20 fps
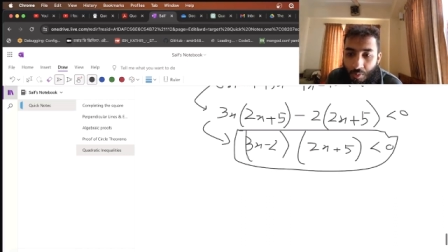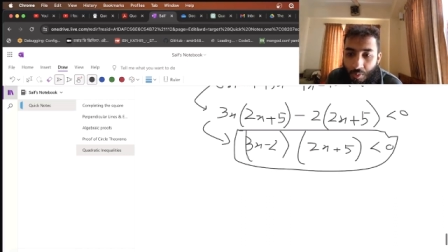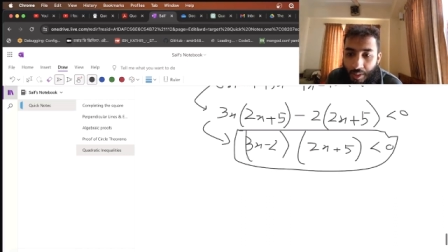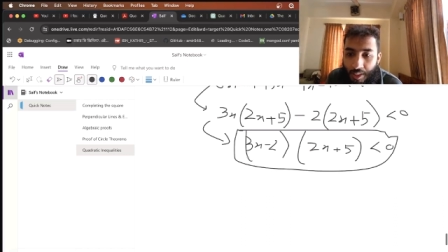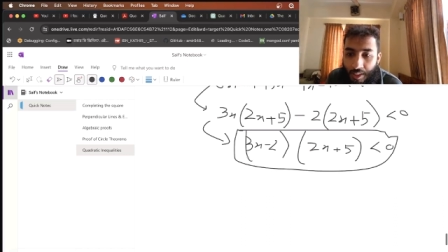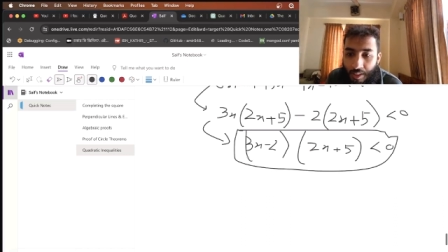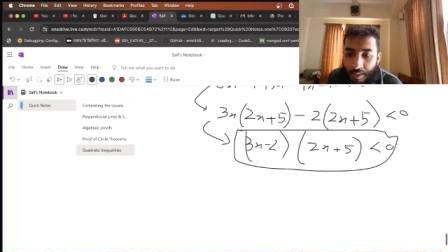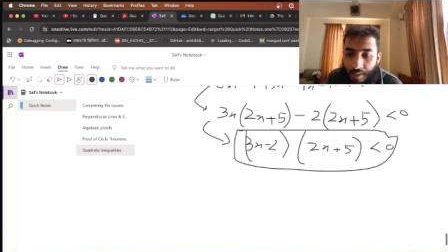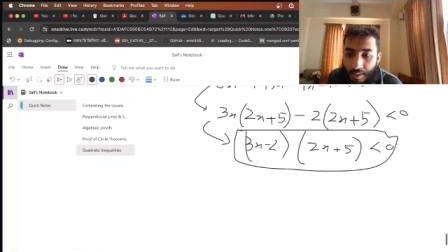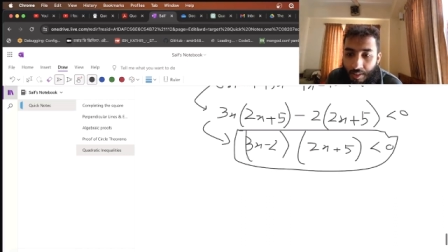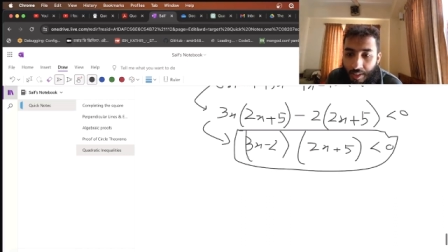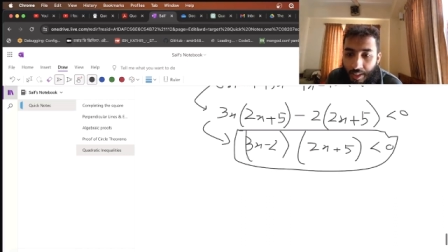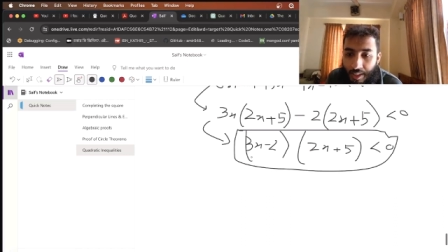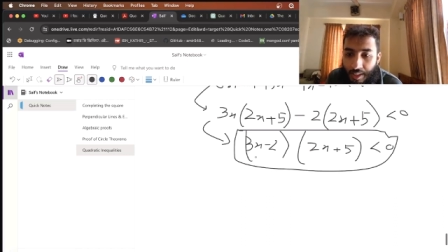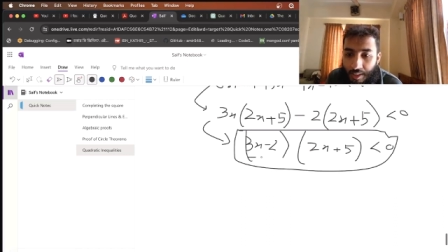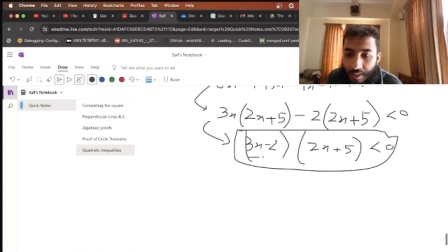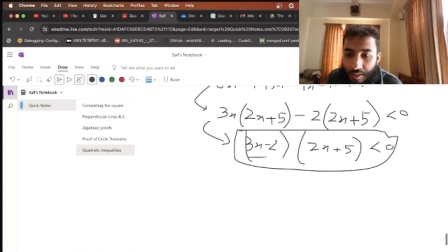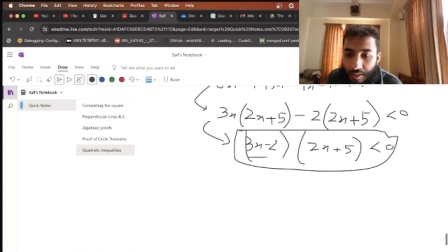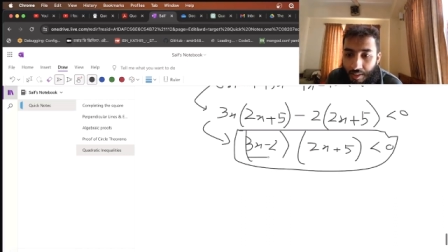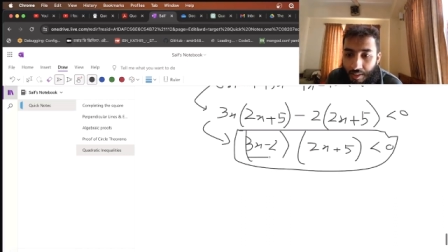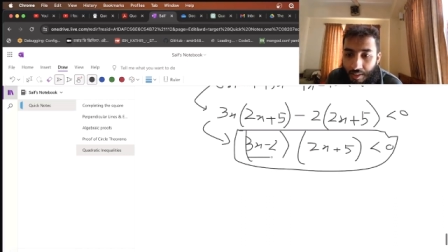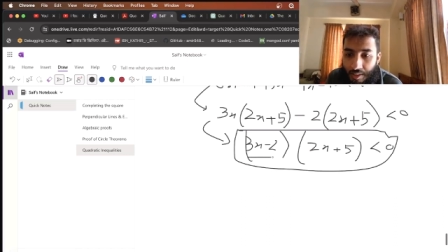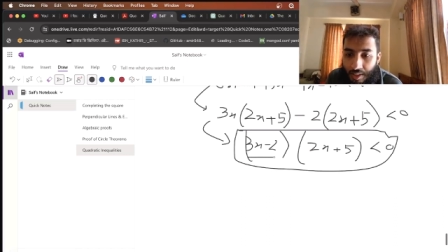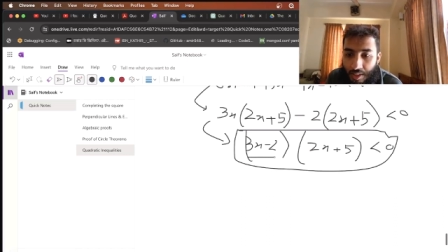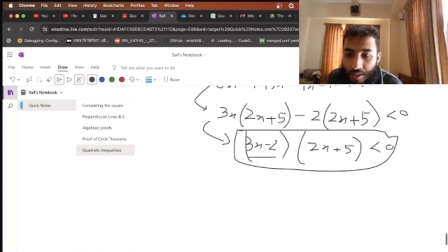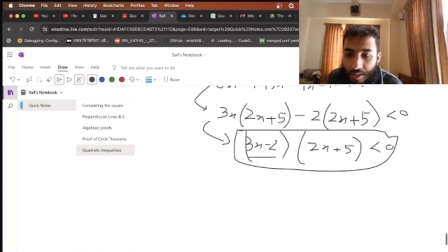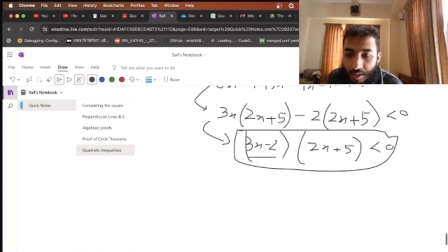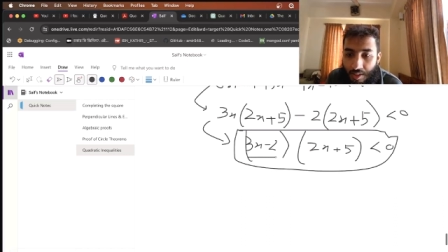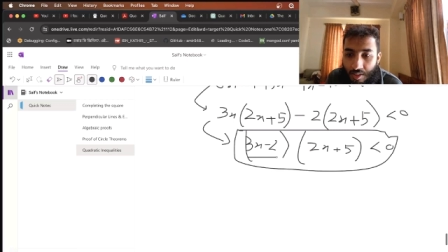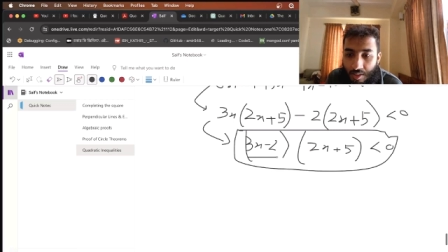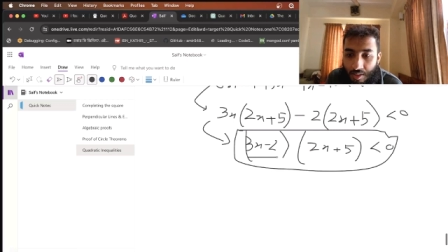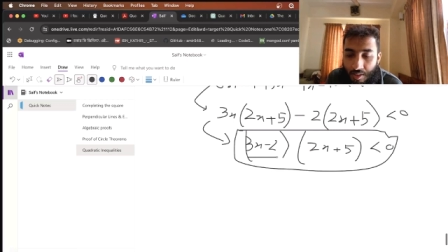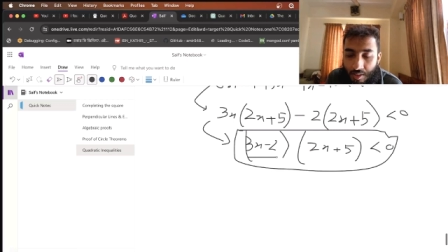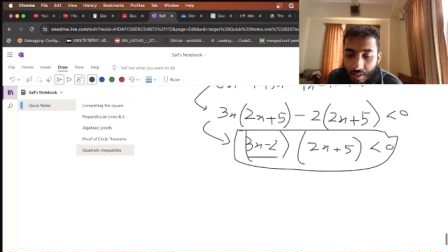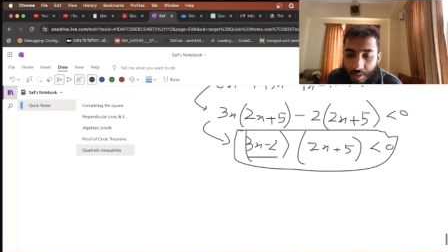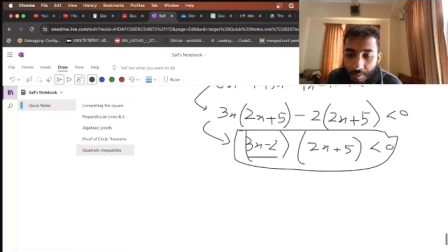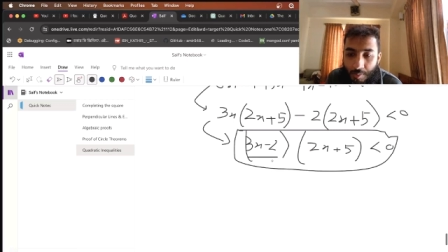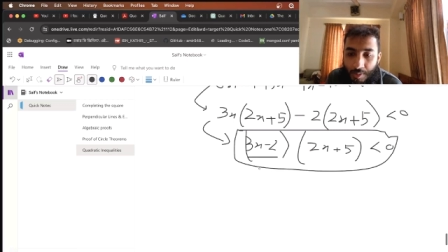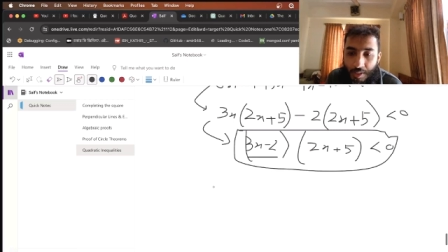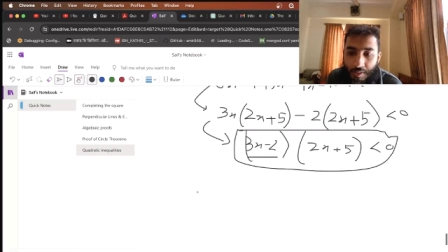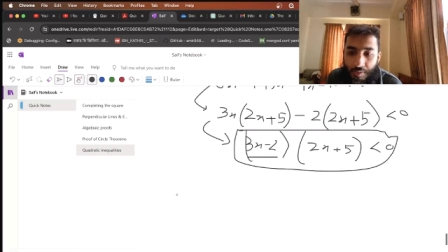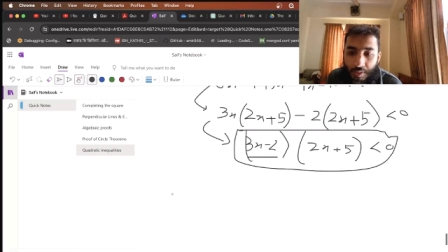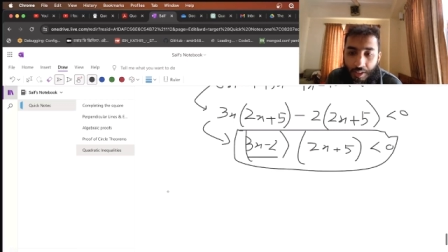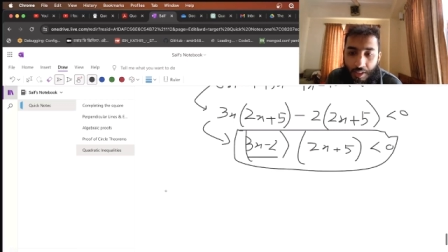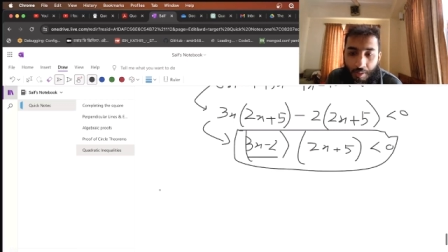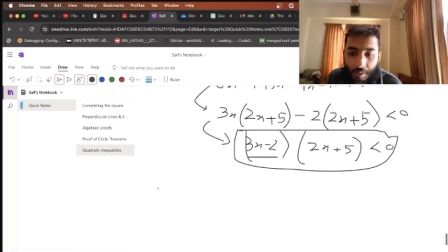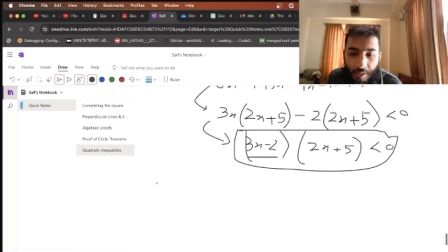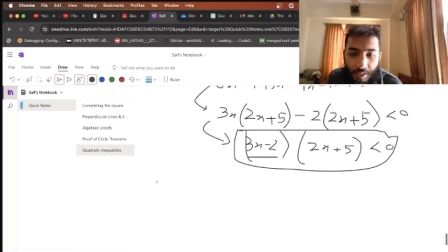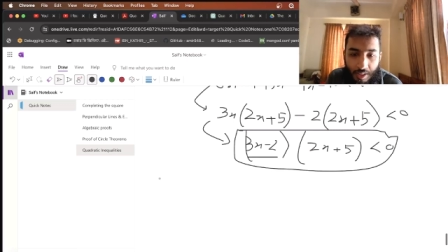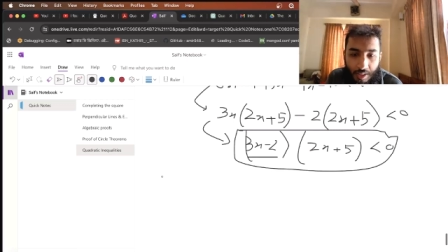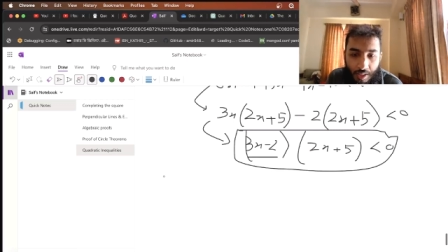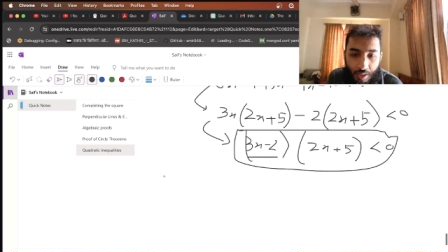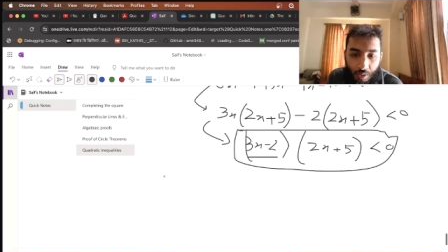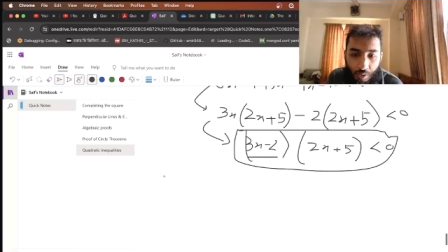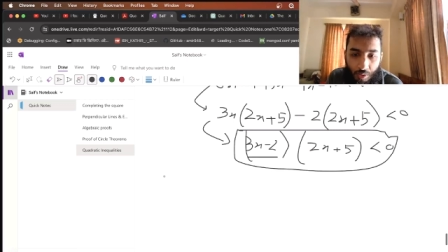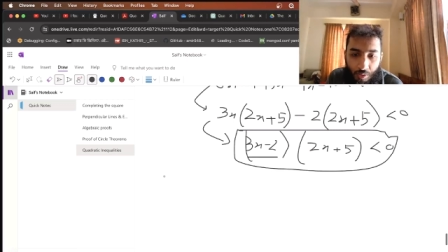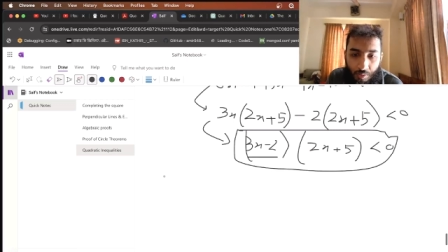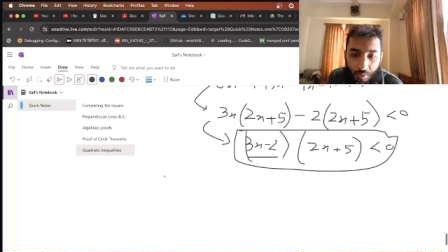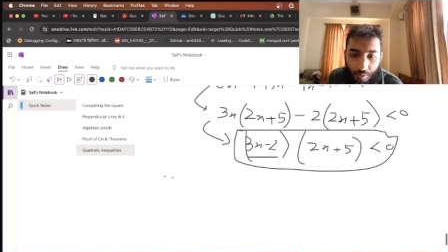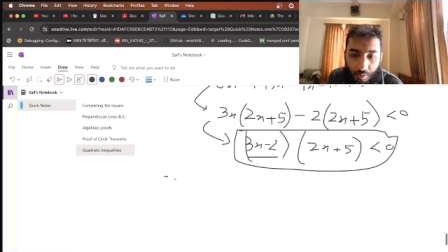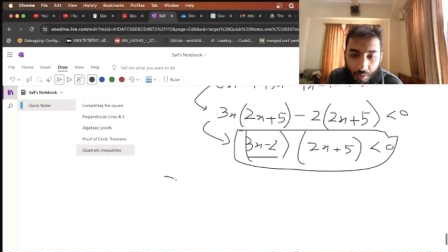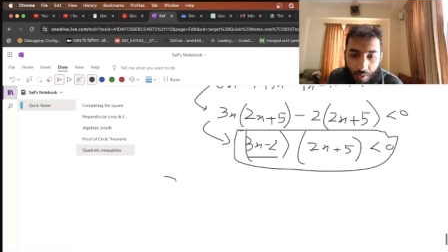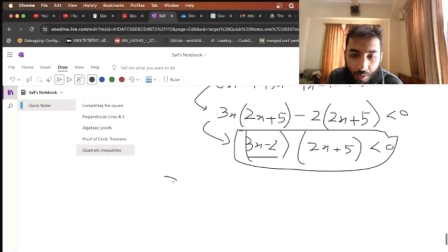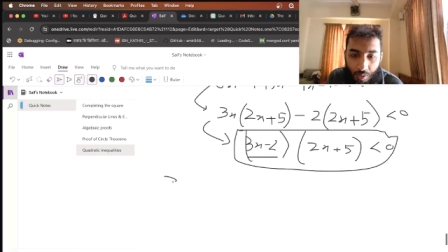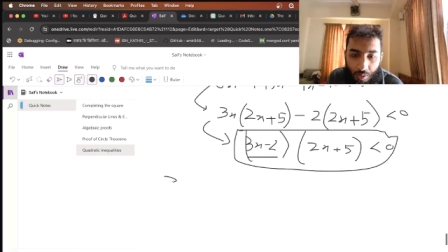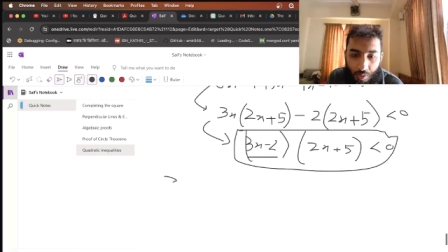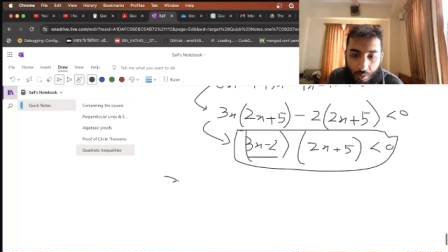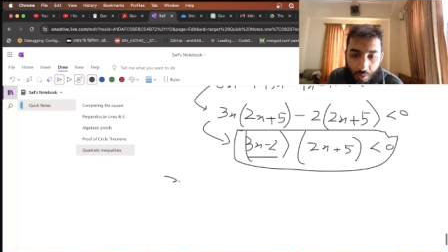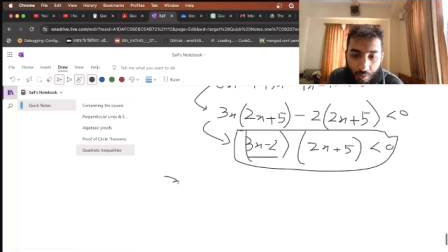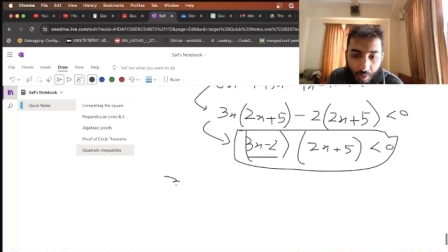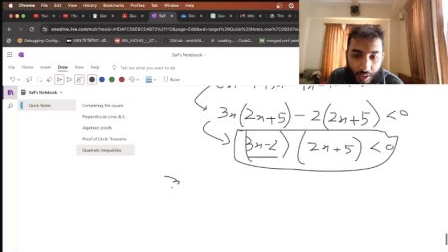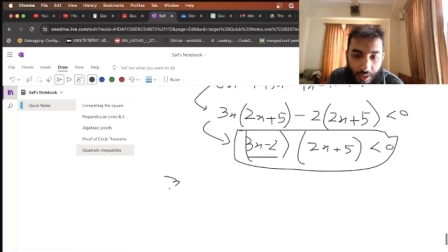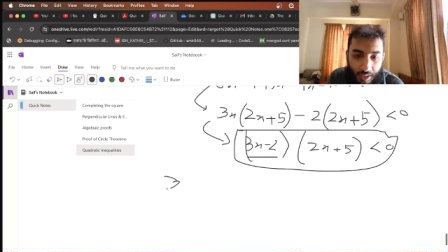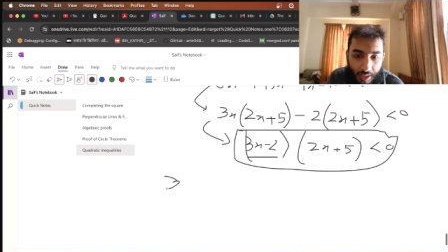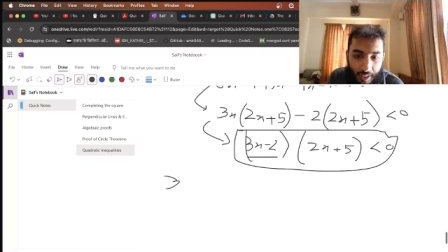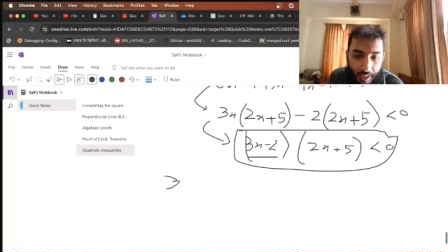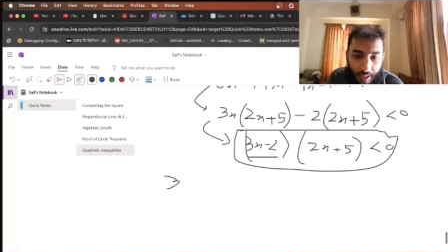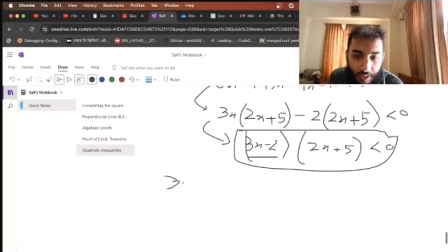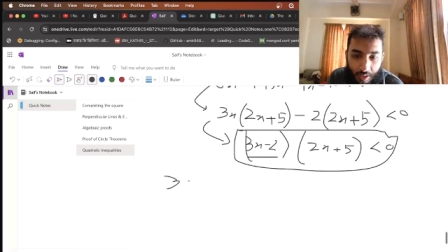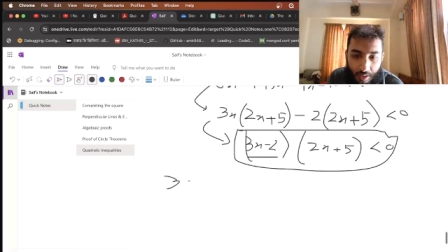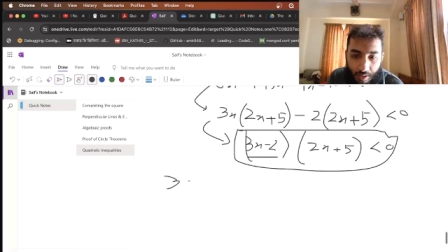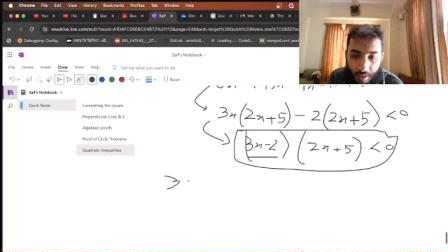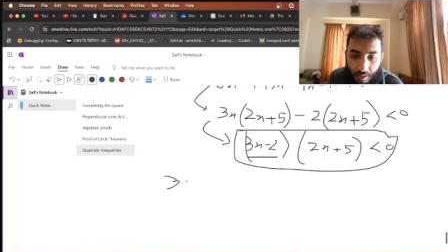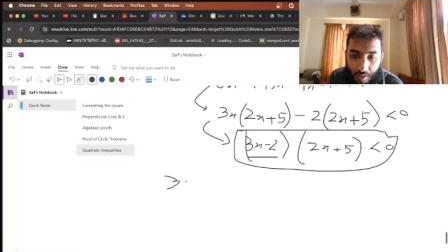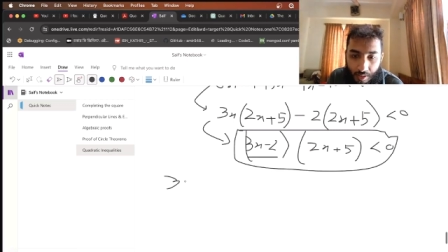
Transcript: we can take this specific term as 0. So thrice x